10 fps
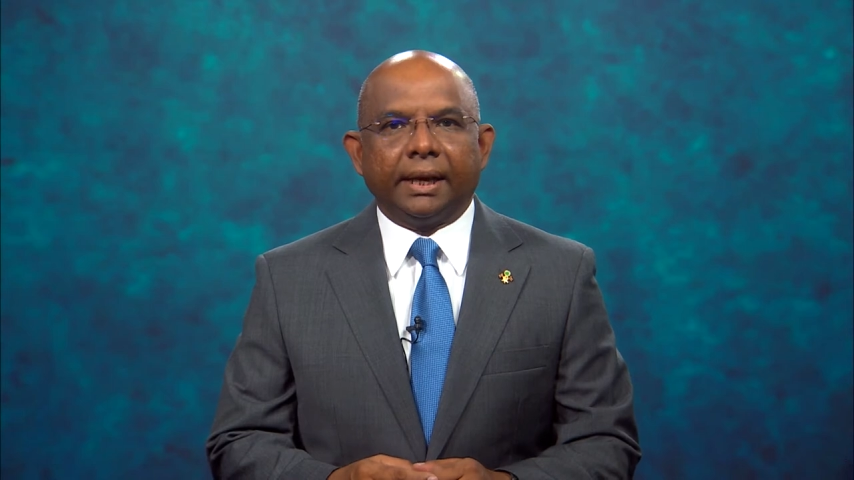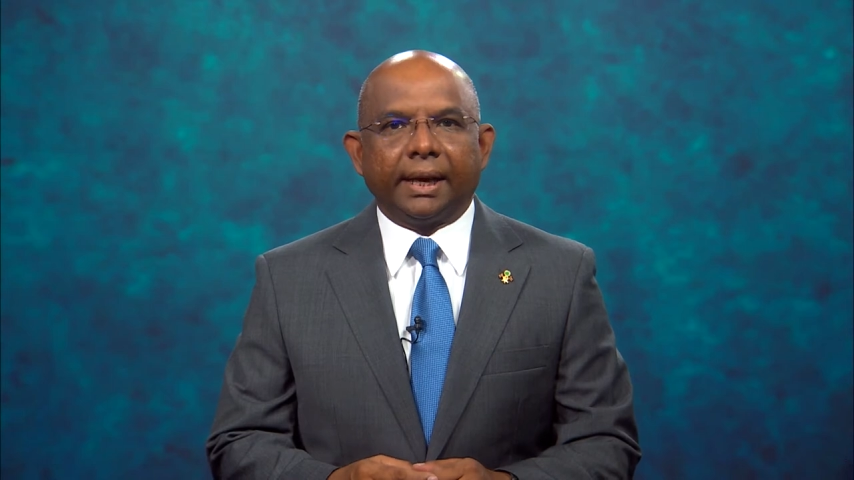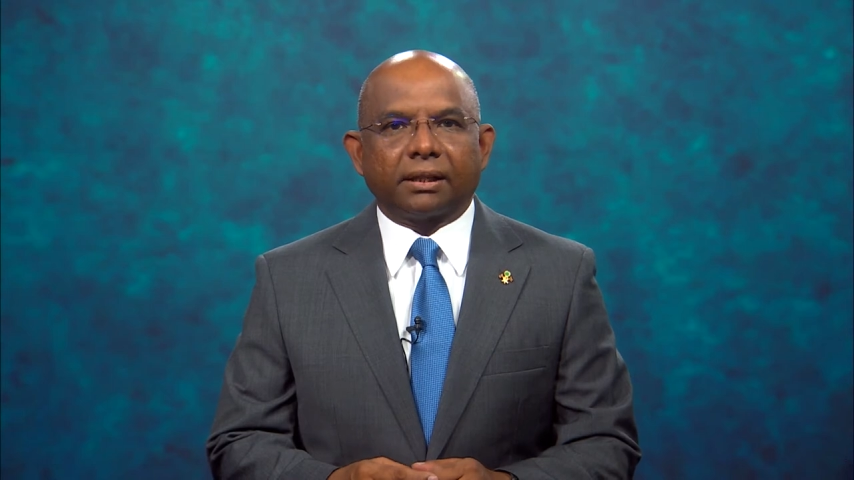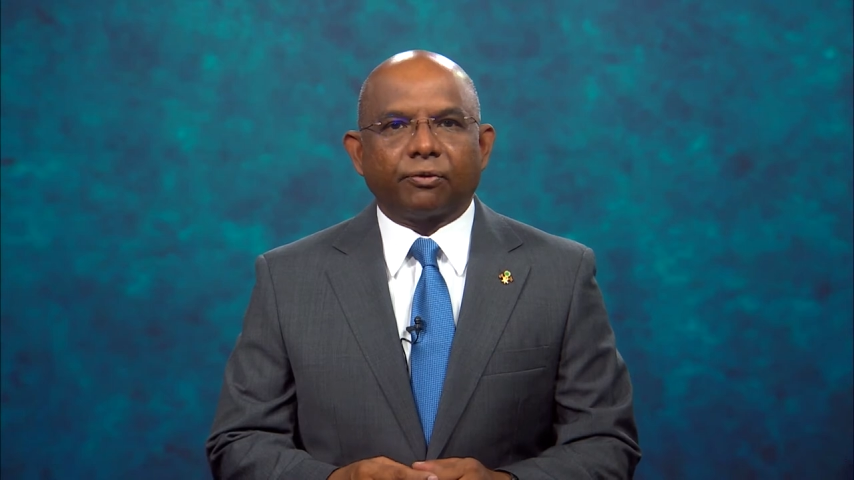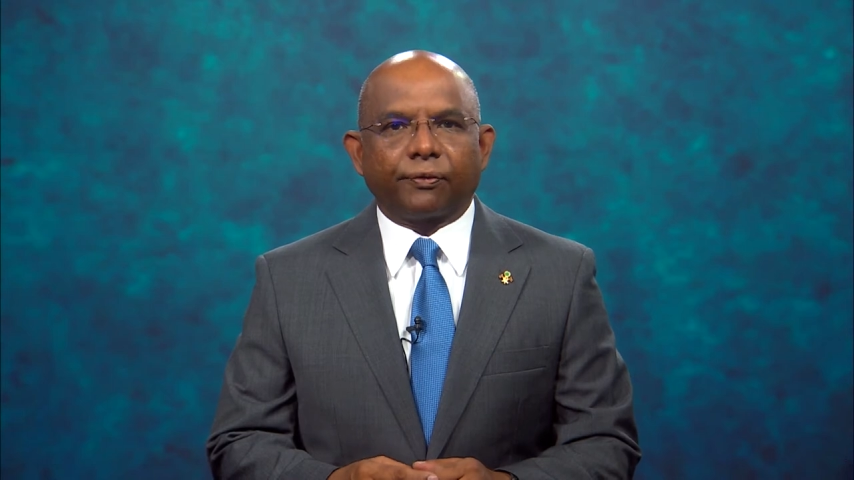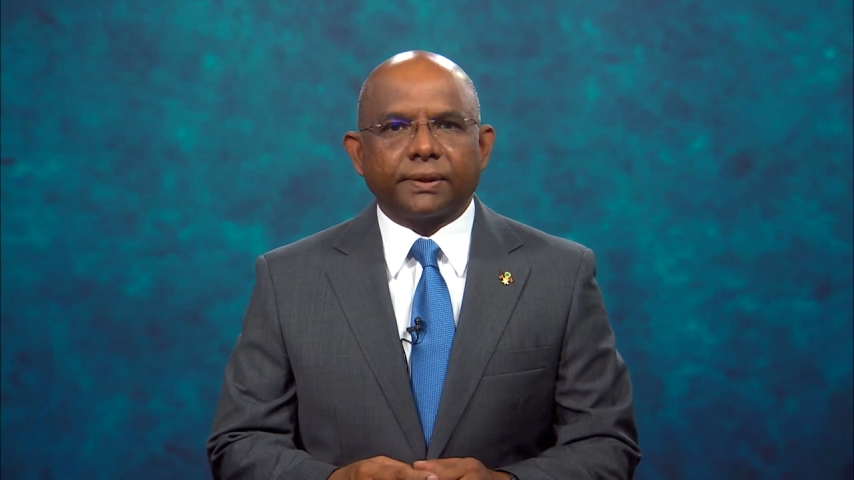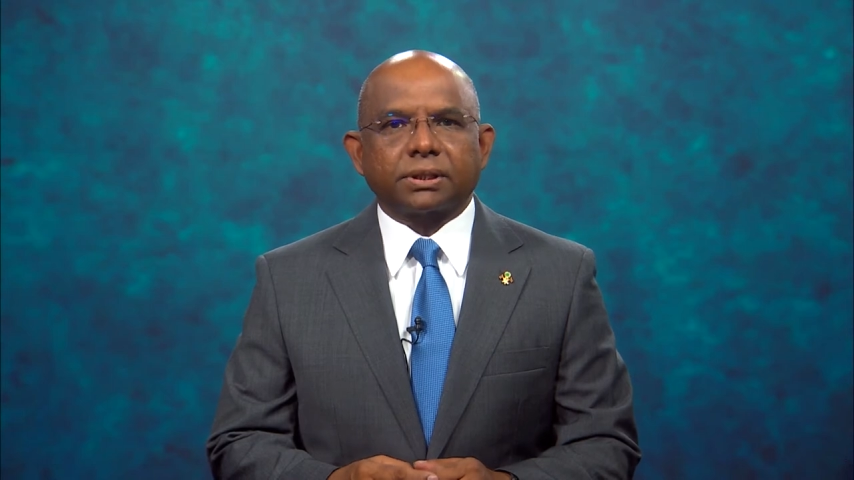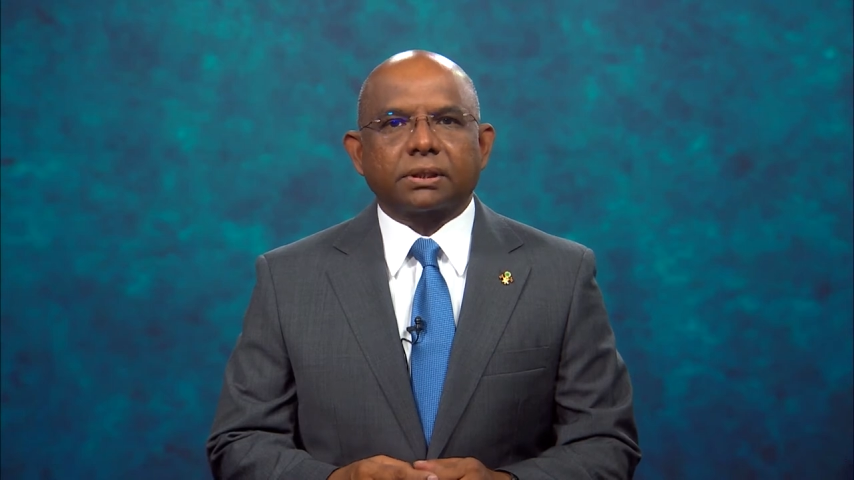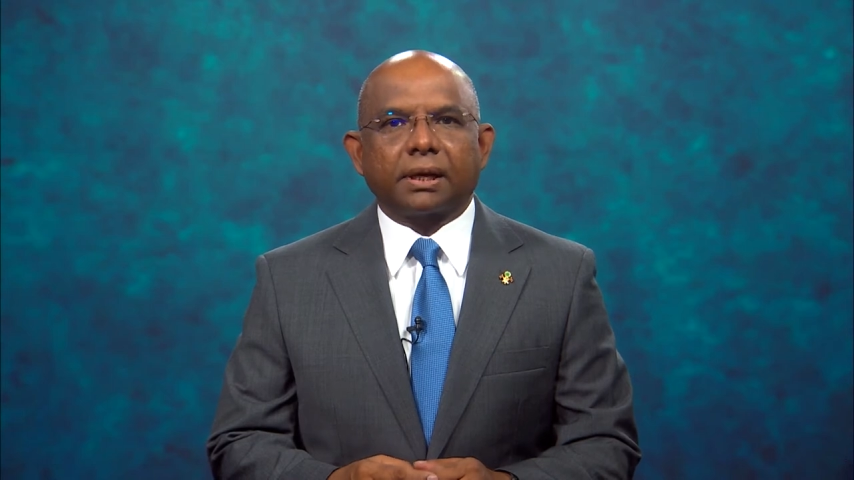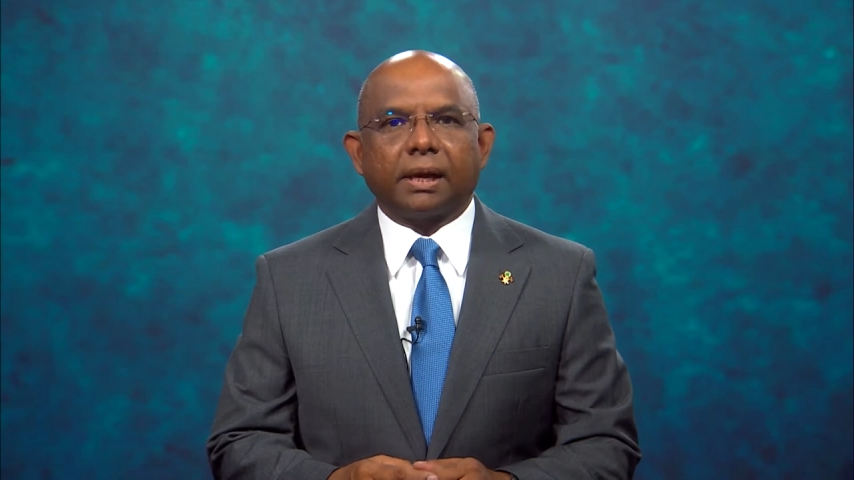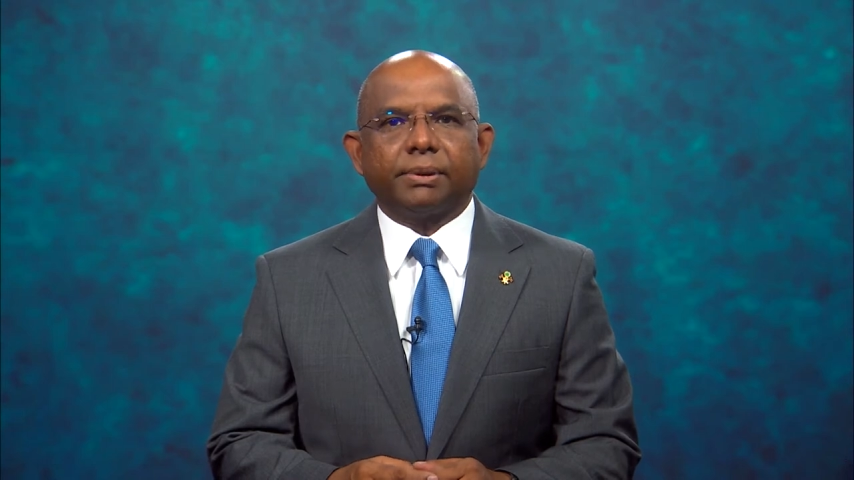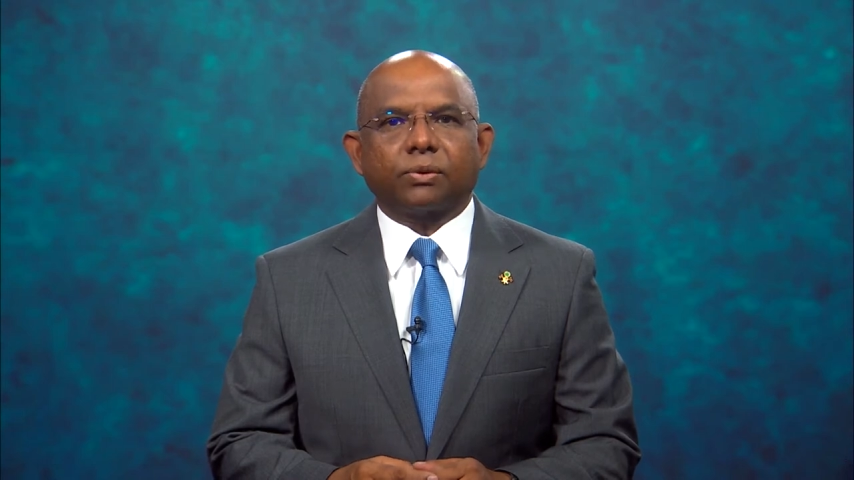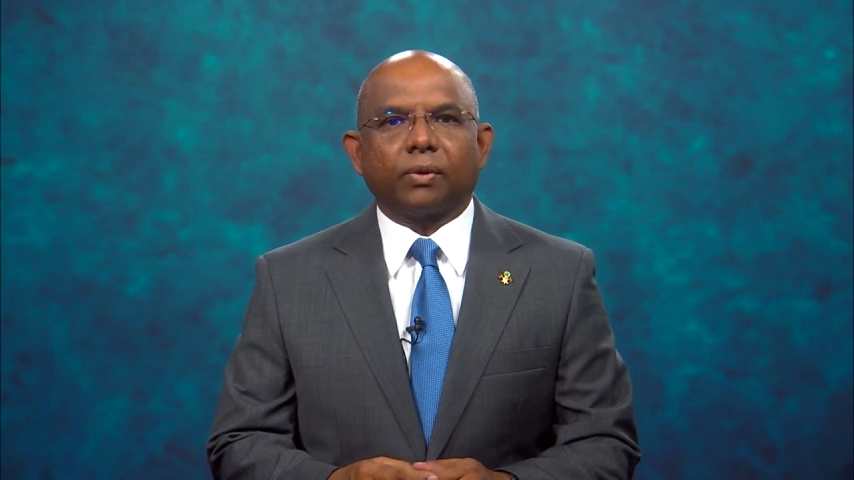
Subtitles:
at the first Climate